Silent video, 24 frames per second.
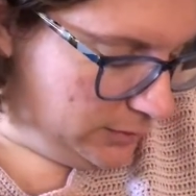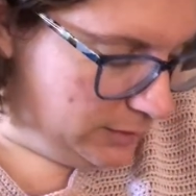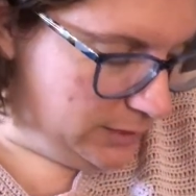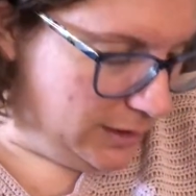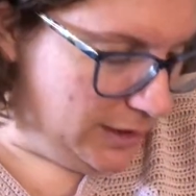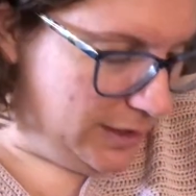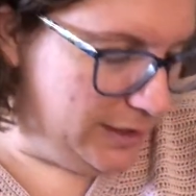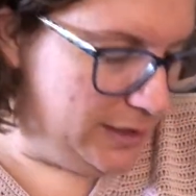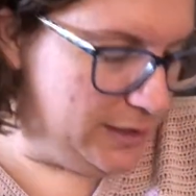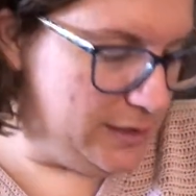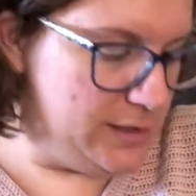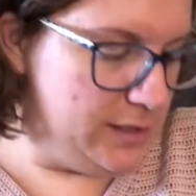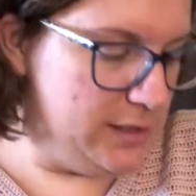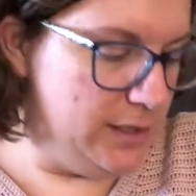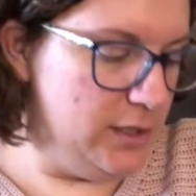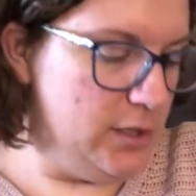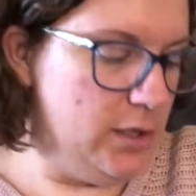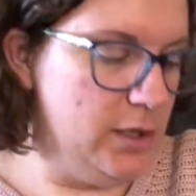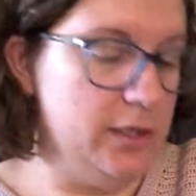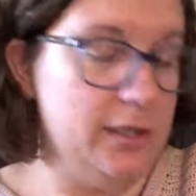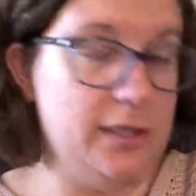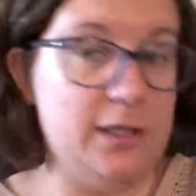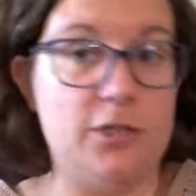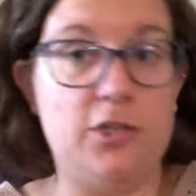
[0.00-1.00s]
and it's the
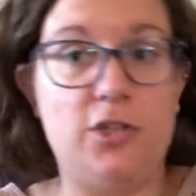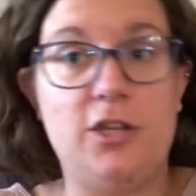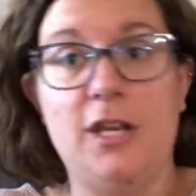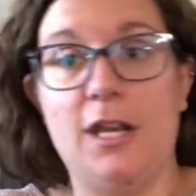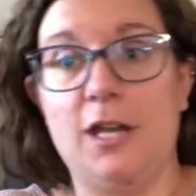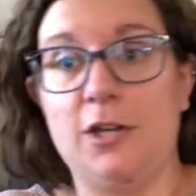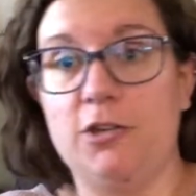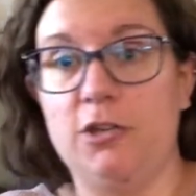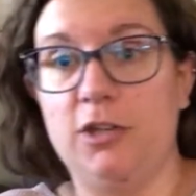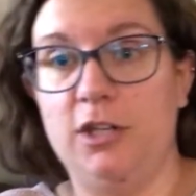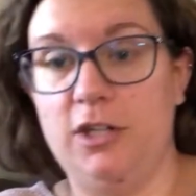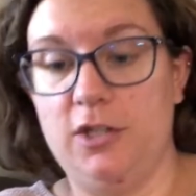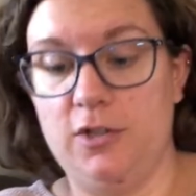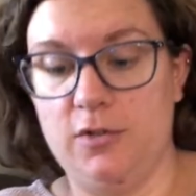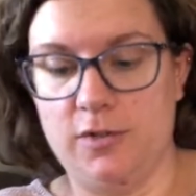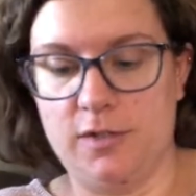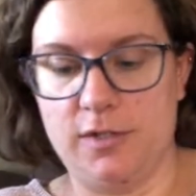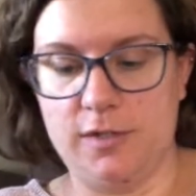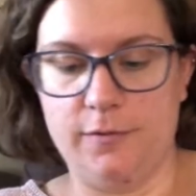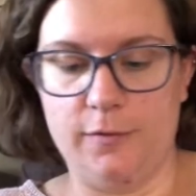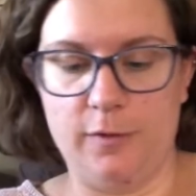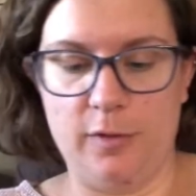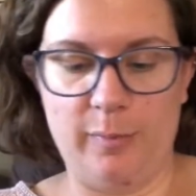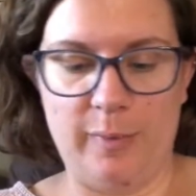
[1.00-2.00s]
yarn that she actually
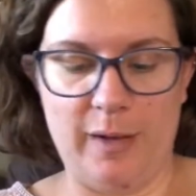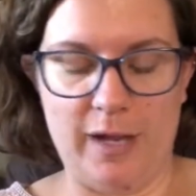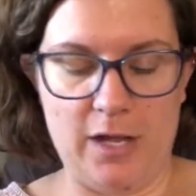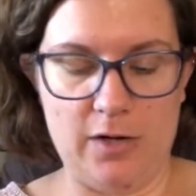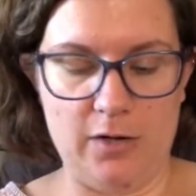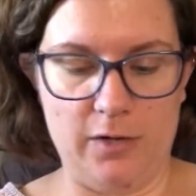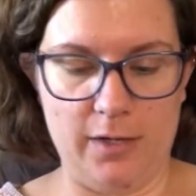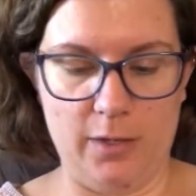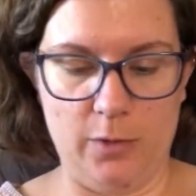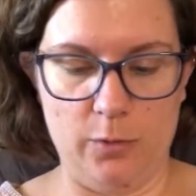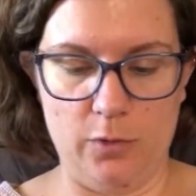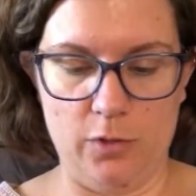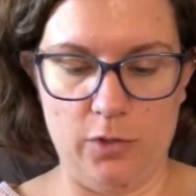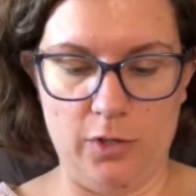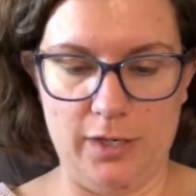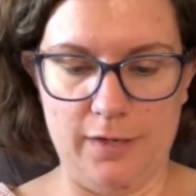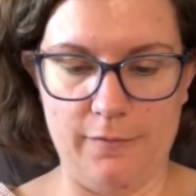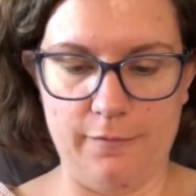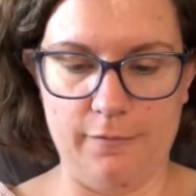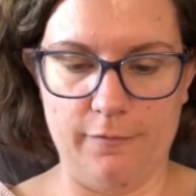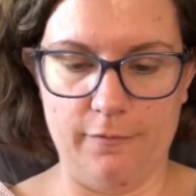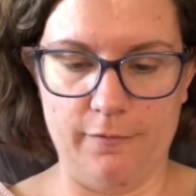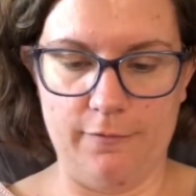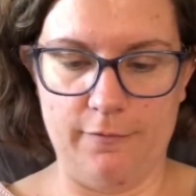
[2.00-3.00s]
uses for the pattern. I ordered
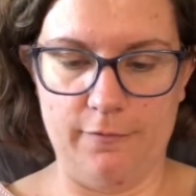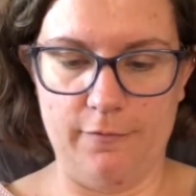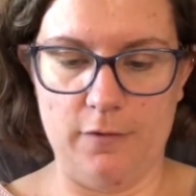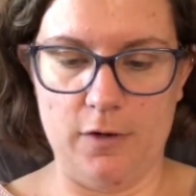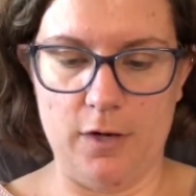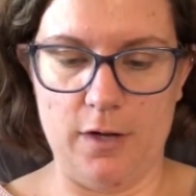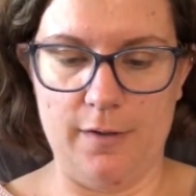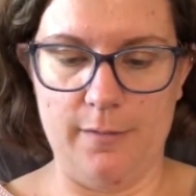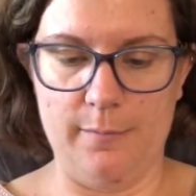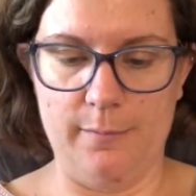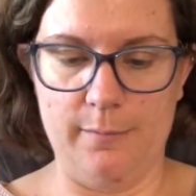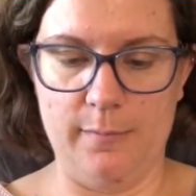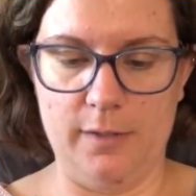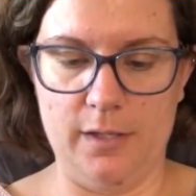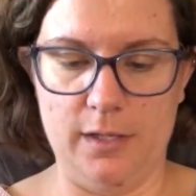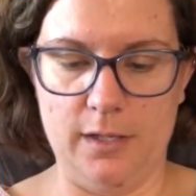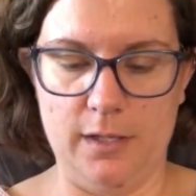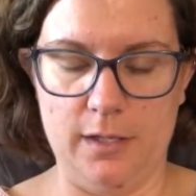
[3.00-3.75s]
it from